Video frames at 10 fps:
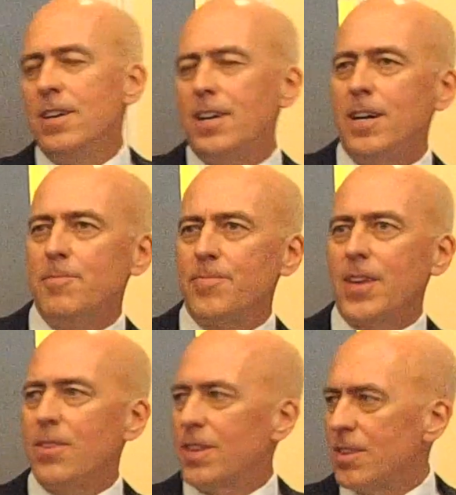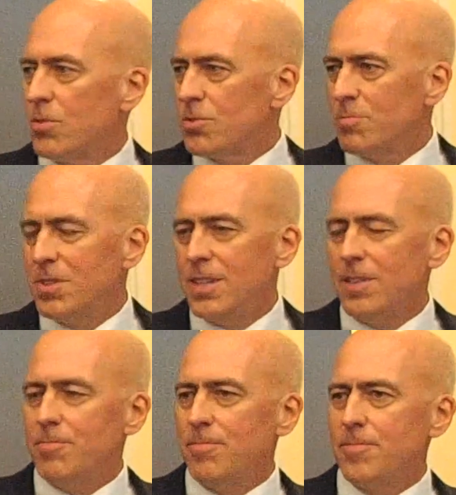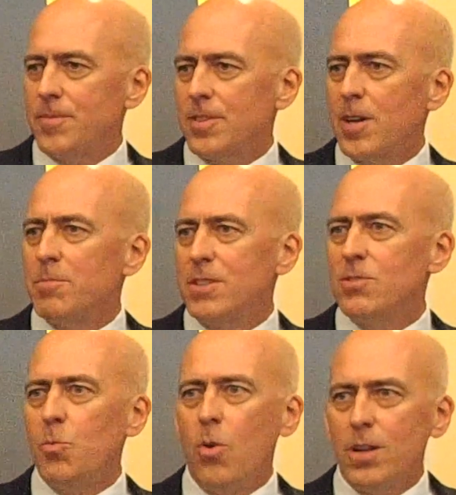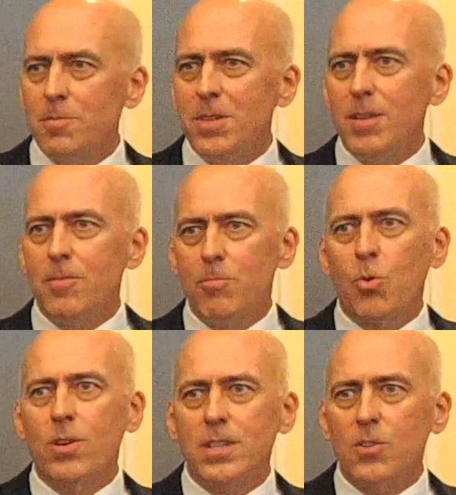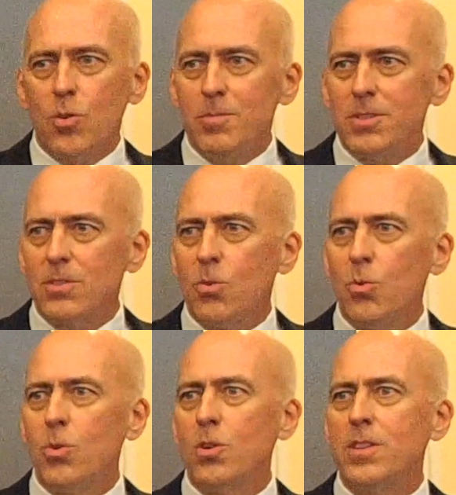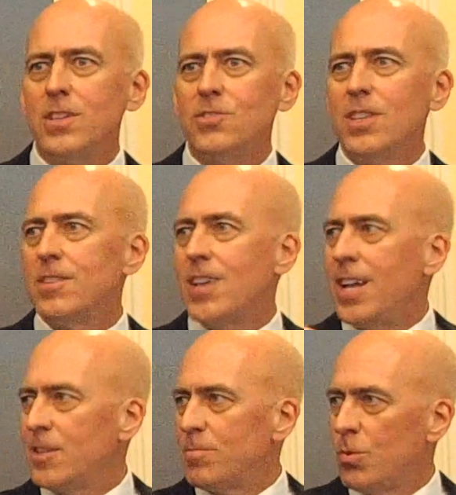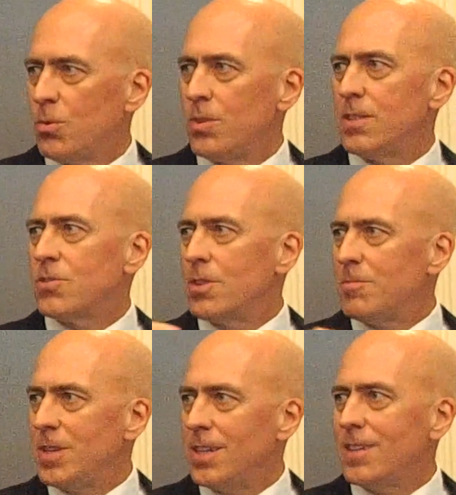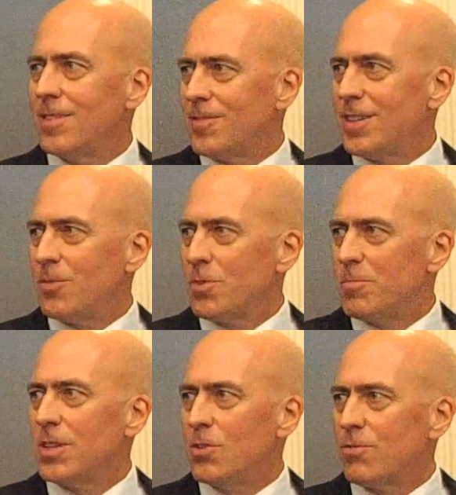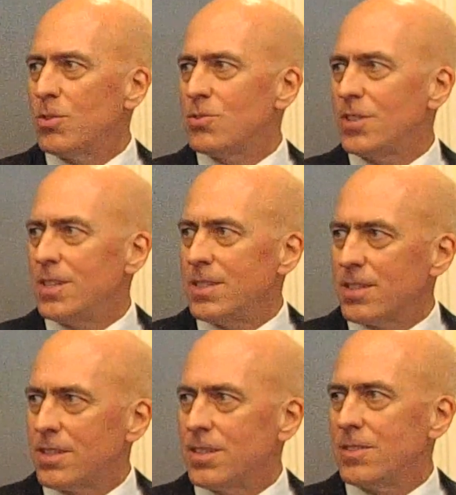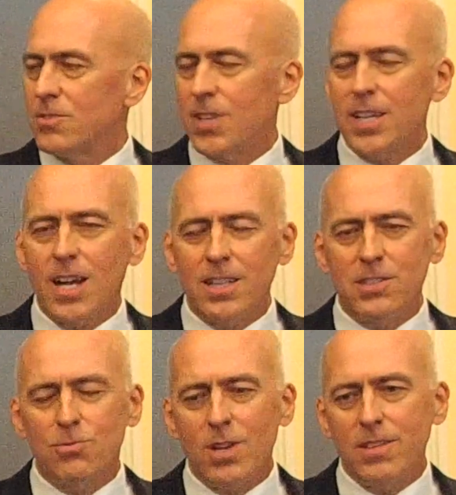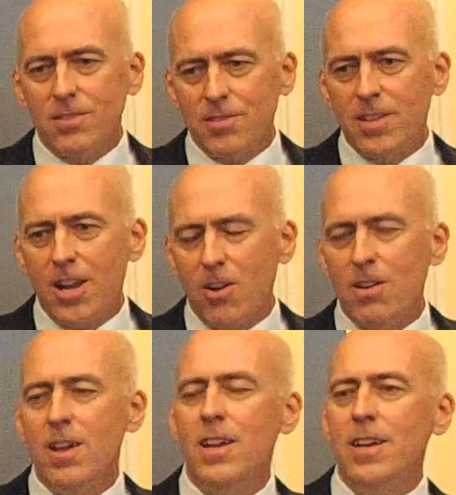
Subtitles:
I think those will be companies that want to be more in an urban core. They see the talent pool that's going to be with a big university and a state college right there.